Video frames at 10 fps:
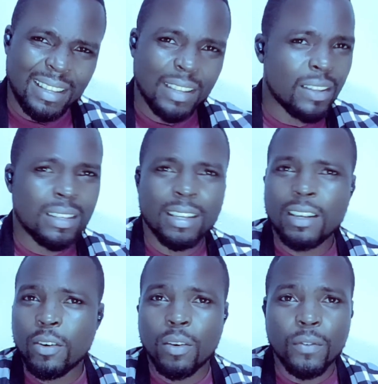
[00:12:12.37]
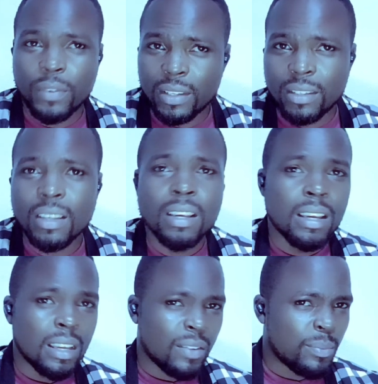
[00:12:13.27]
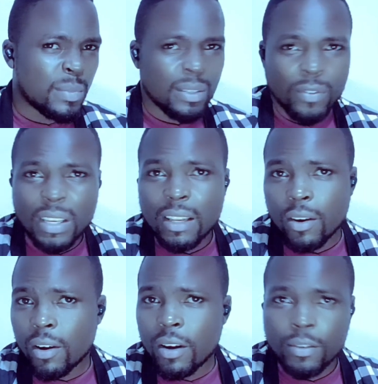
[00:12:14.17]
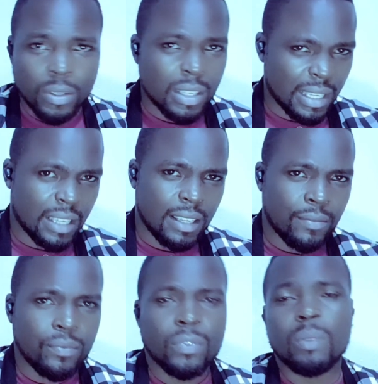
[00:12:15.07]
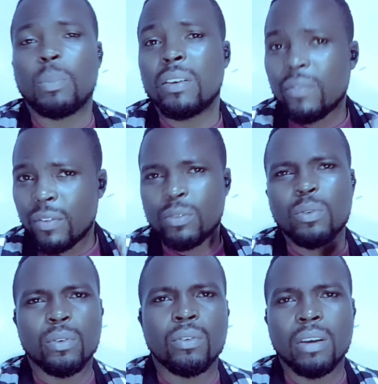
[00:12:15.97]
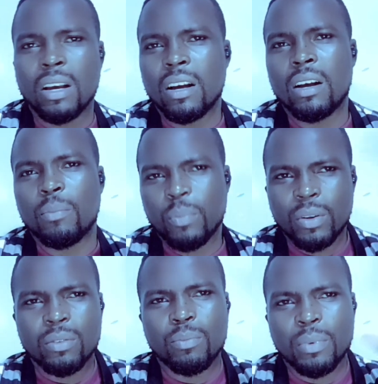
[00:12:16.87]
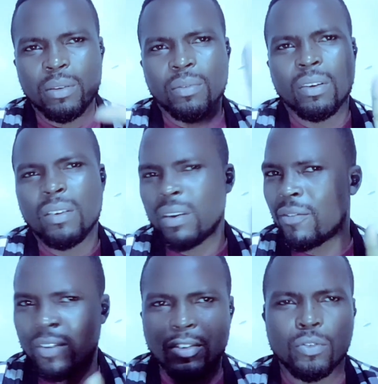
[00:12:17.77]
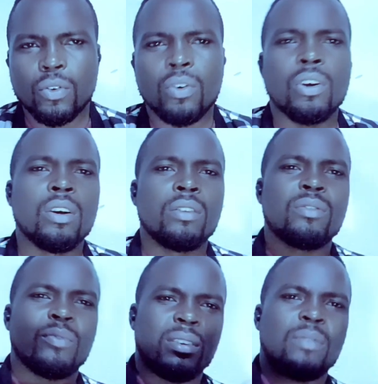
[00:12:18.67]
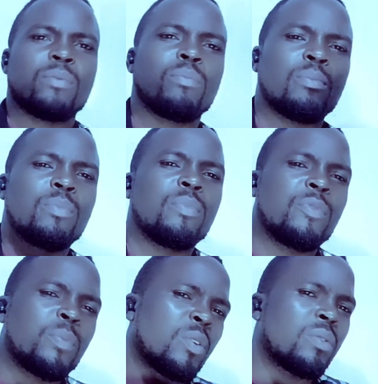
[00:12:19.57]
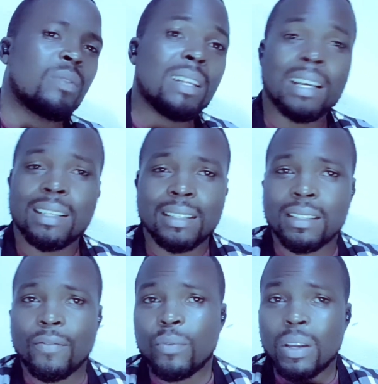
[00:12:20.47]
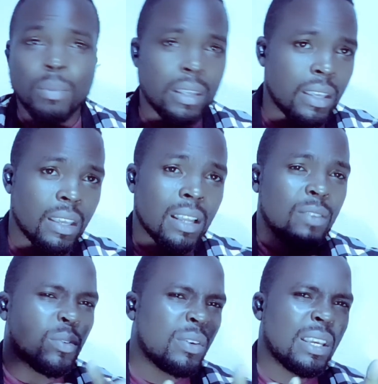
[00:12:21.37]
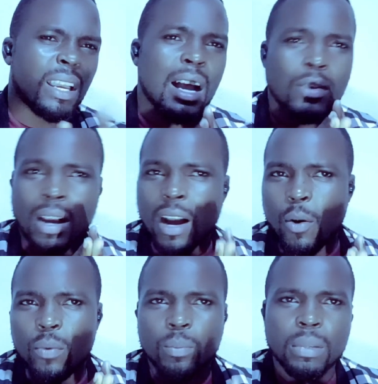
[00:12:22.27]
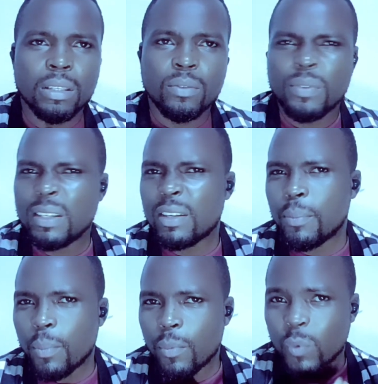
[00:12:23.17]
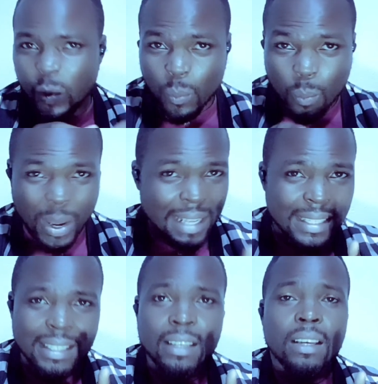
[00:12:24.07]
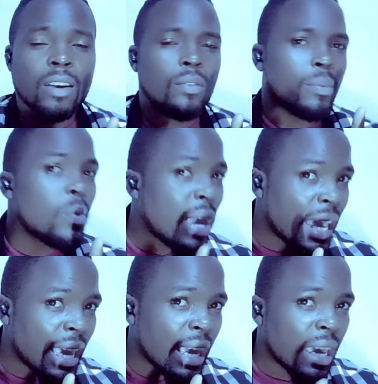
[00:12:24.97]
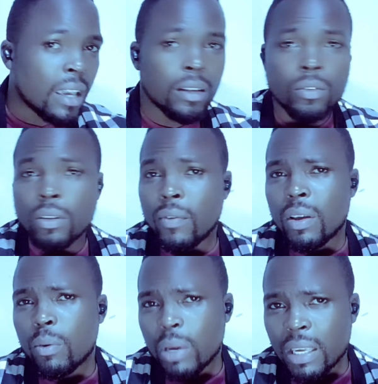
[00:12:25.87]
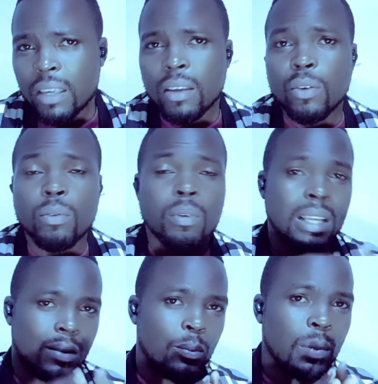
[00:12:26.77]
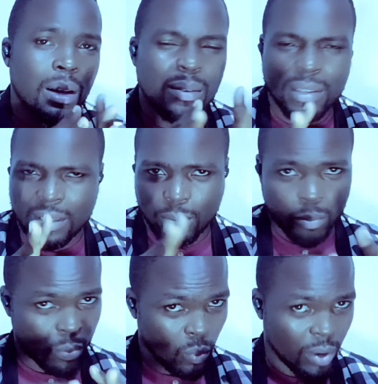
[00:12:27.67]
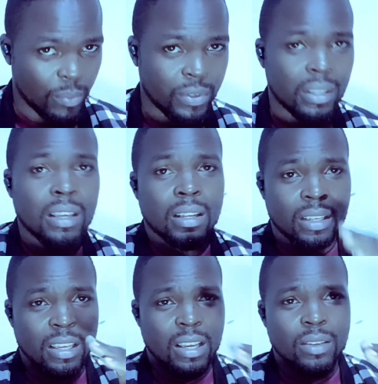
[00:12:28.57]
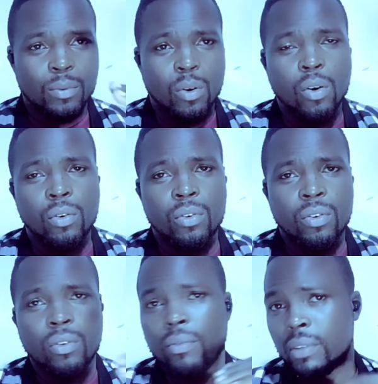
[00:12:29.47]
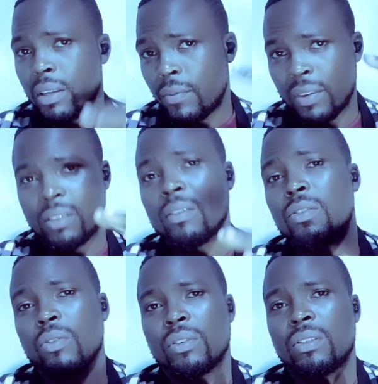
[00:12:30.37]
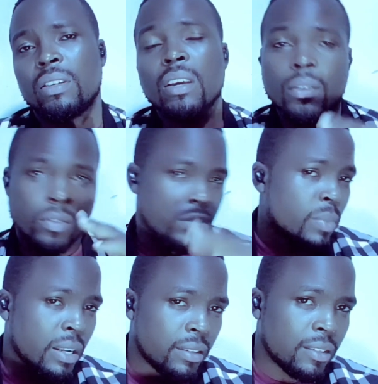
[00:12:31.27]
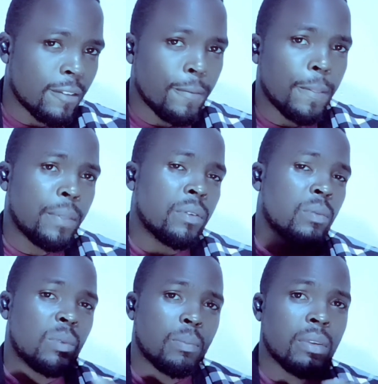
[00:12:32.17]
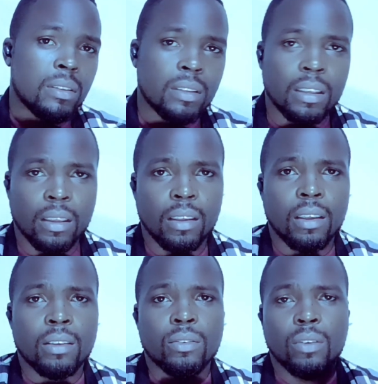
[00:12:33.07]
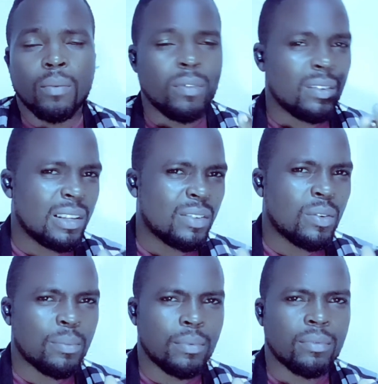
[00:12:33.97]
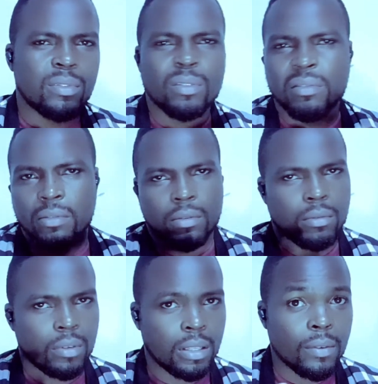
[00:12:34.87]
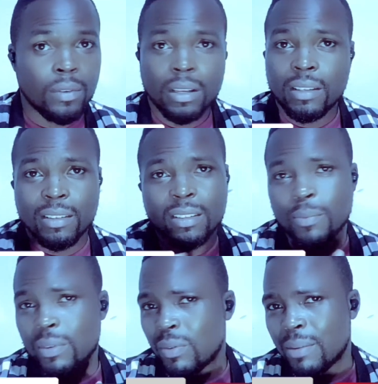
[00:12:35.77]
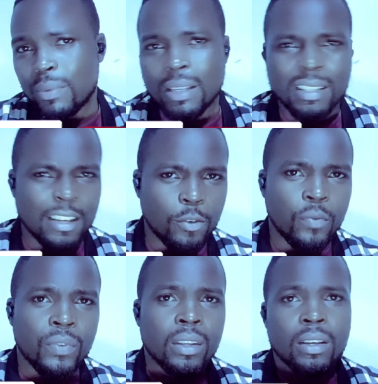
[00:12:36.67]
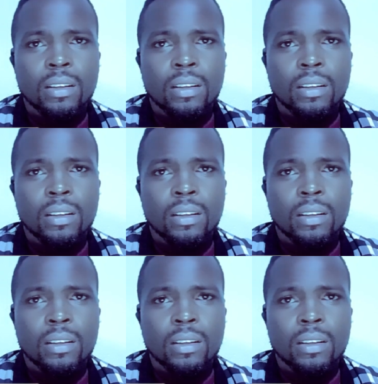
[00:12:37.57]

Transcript: quantity of feed they must feed per week, and very soon I'm going to be making you a video for those people in layer farming, showing you how you must feed your birds per week. Every week there are some grams that add on to the feed ratios for these birds in the mixing, and it's very cheap. So just subscribe to the channel